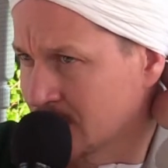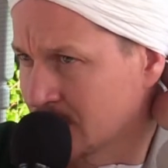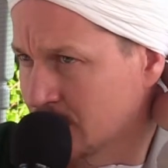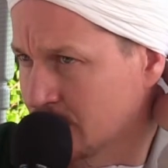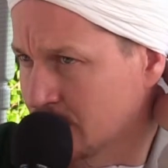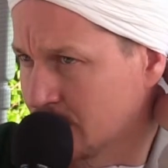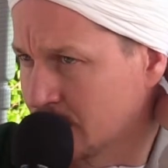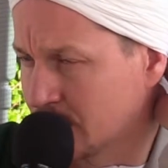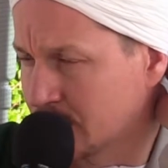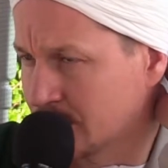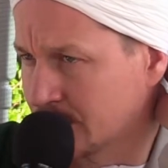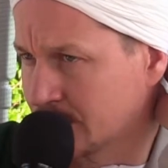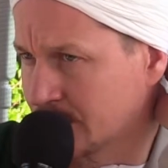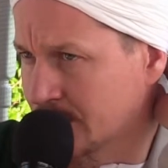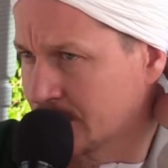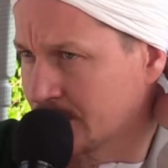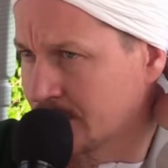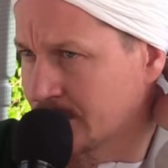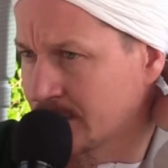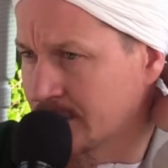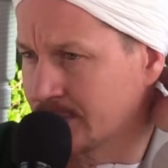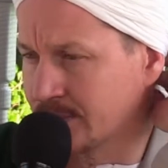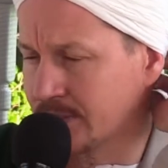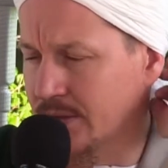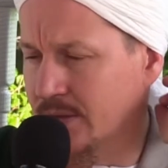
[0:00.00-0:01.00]
book
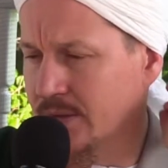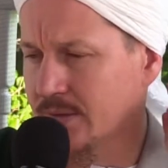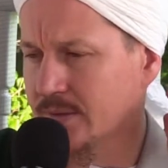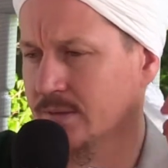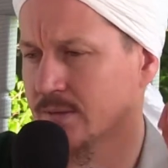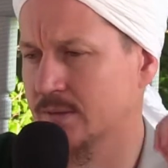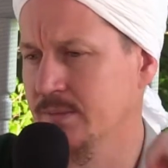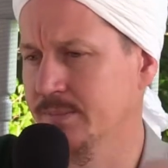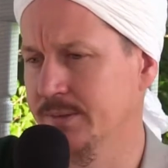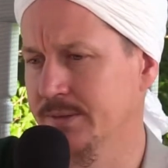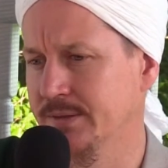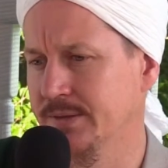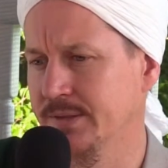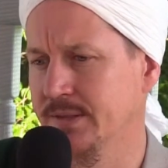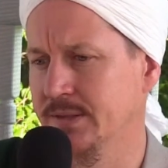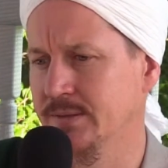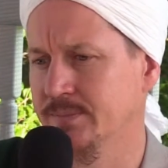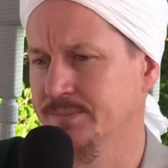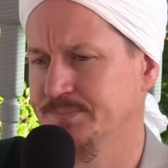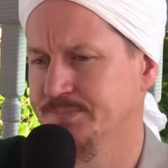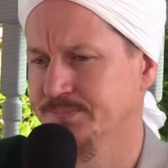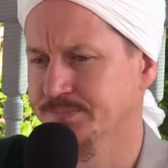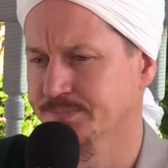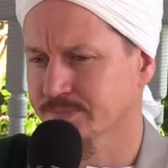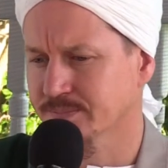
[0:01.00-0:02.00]
21 of the Ihya Ulumuddin.
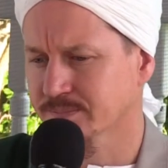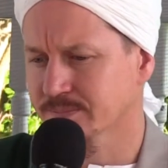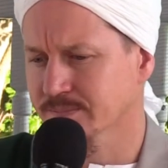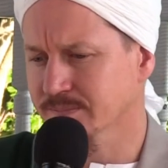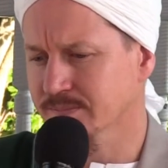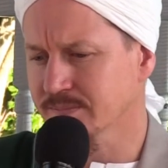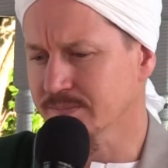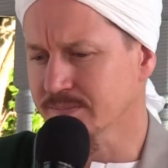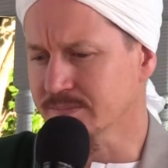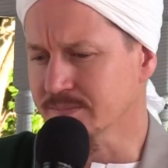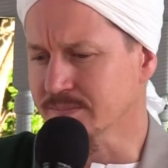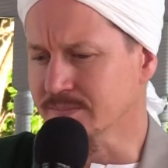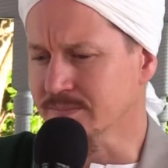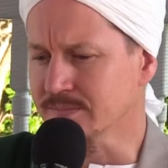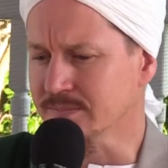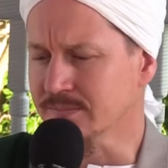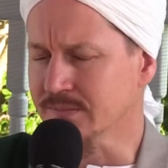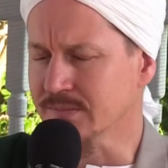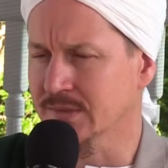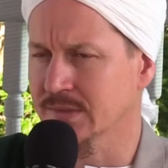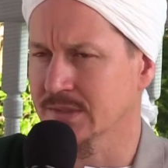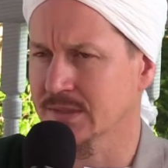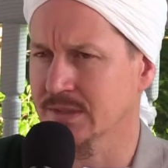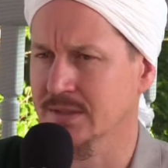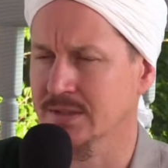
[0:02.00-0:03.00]

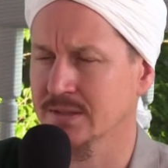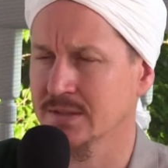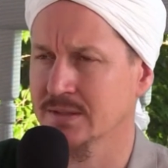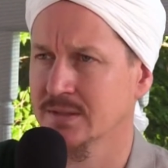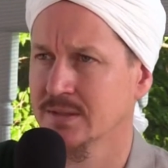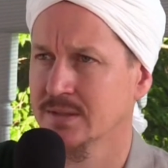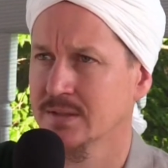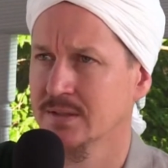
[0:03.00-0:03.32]
And